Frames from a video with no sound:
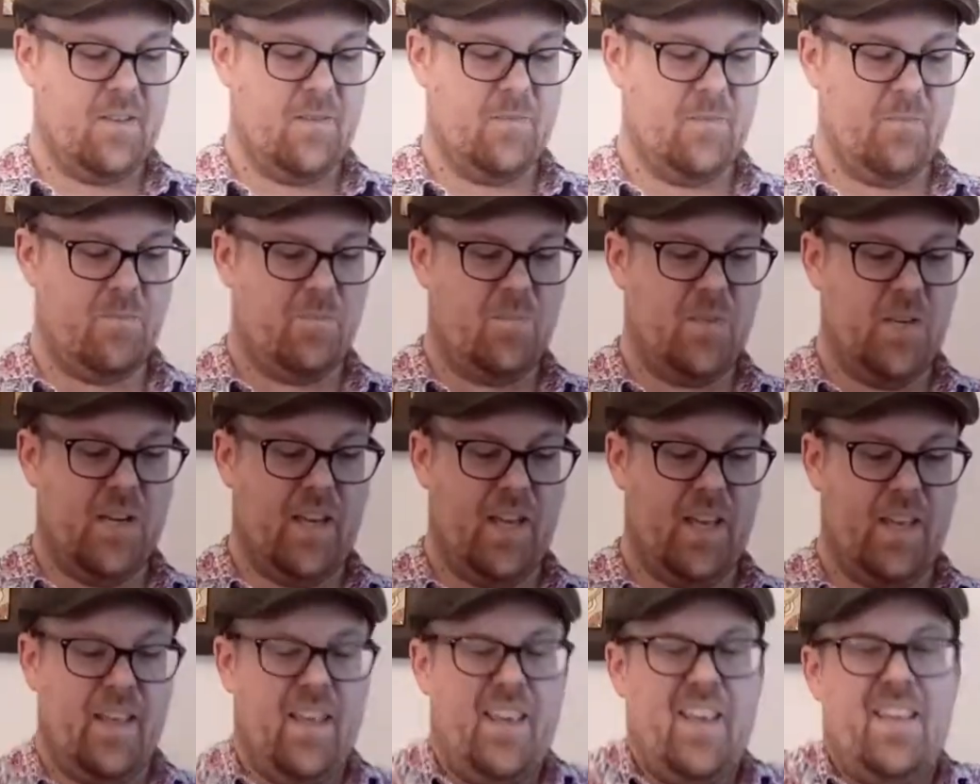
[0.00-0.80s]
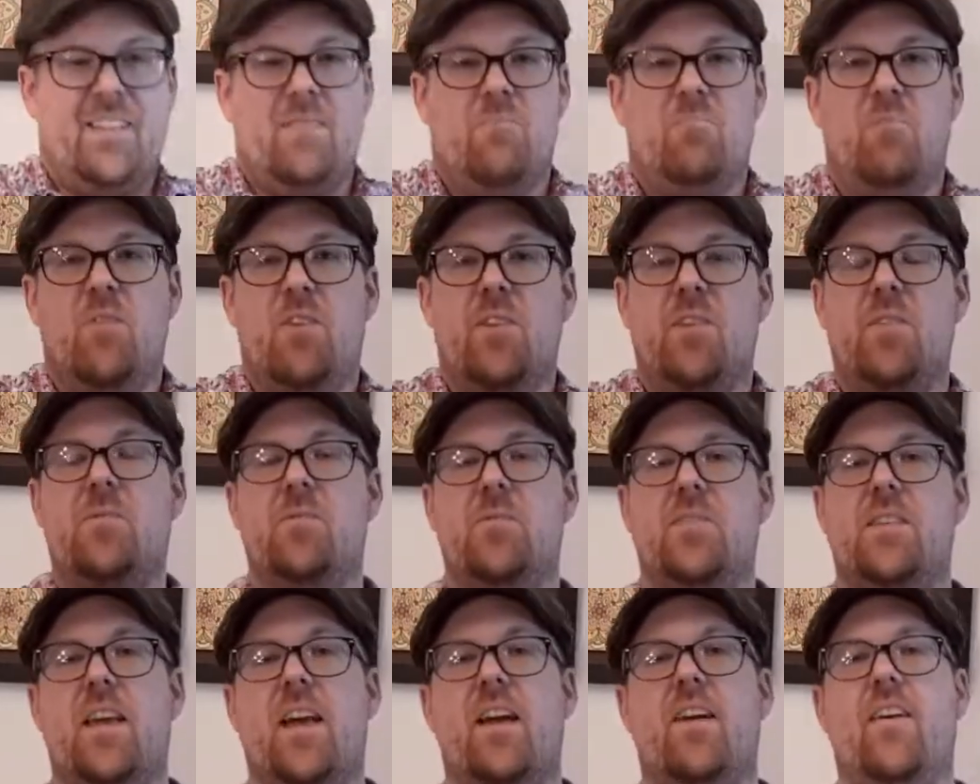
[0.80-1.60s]
But it's one of
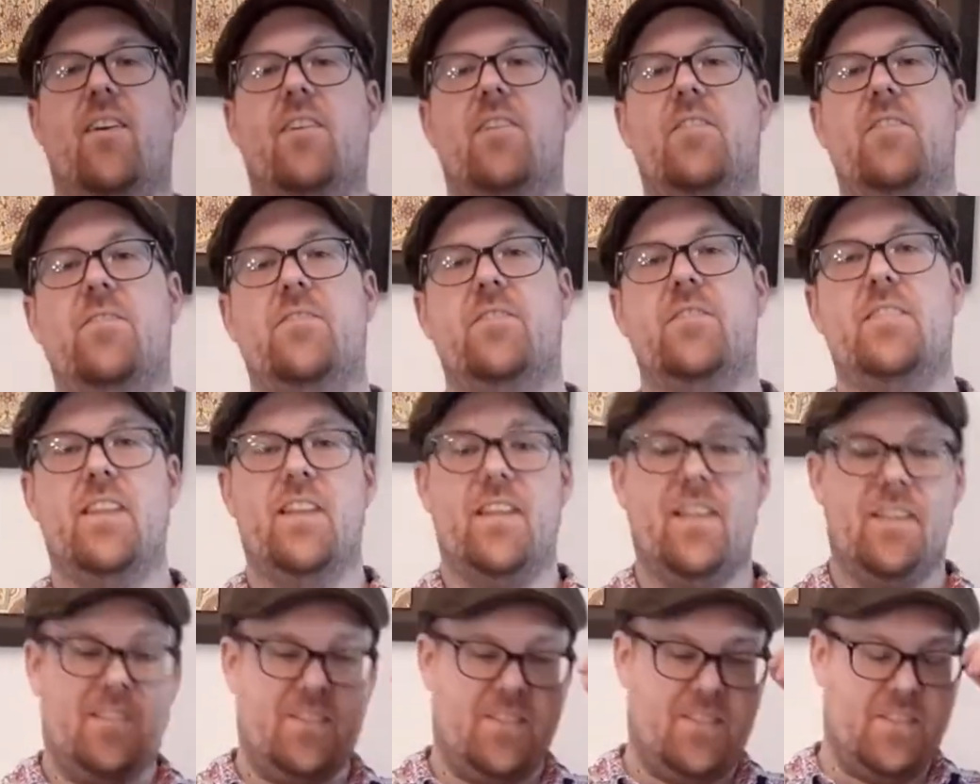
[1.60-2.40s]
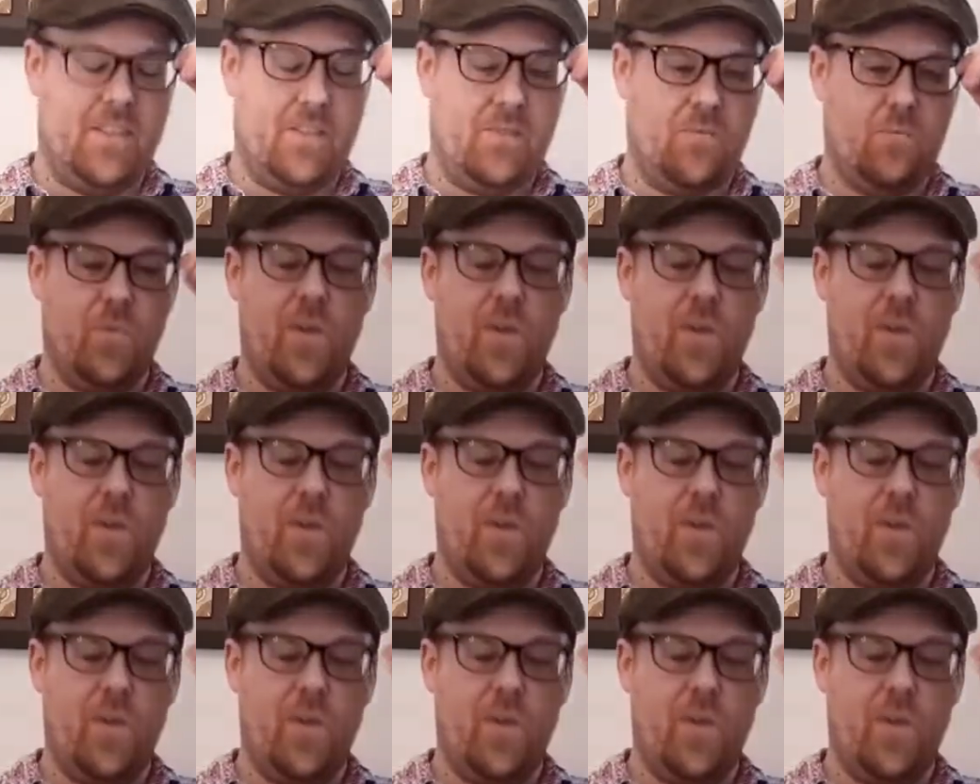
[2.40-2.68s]
those characters that it's just,